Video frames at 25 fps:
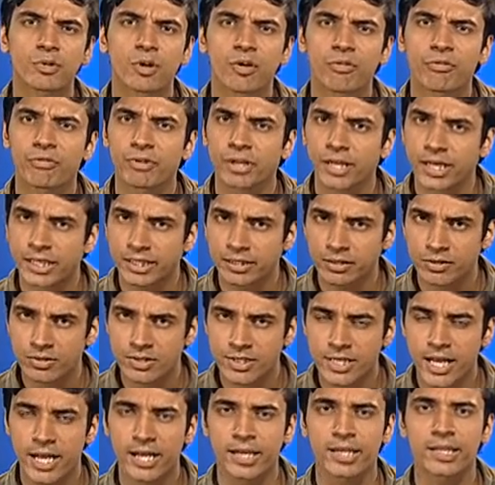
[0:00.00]
of
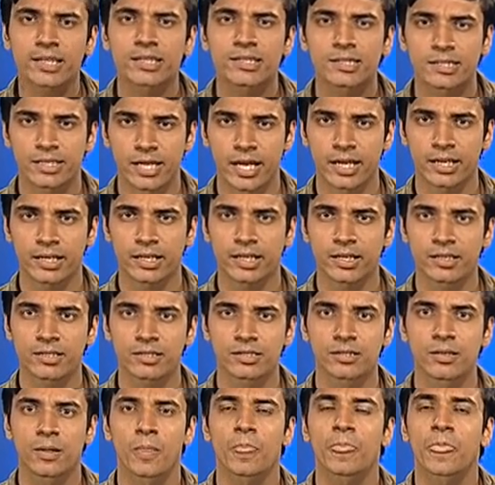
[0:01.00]
electrostatics, that is